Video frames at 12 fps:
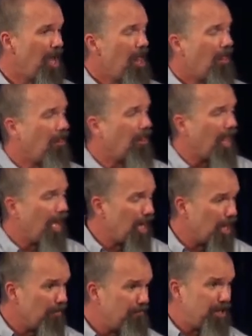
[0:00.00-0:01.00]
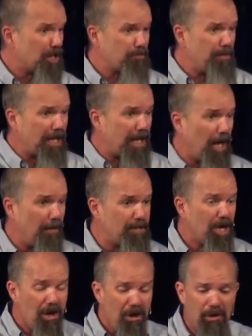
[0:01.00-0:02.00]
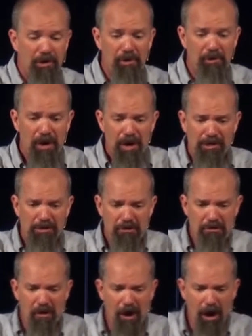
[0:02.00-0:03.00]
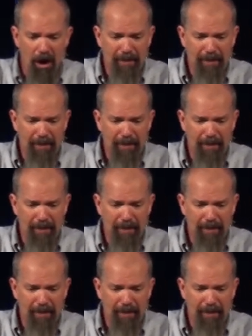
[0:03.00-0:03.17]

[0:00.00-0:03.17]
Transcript: Love just becomes who you are.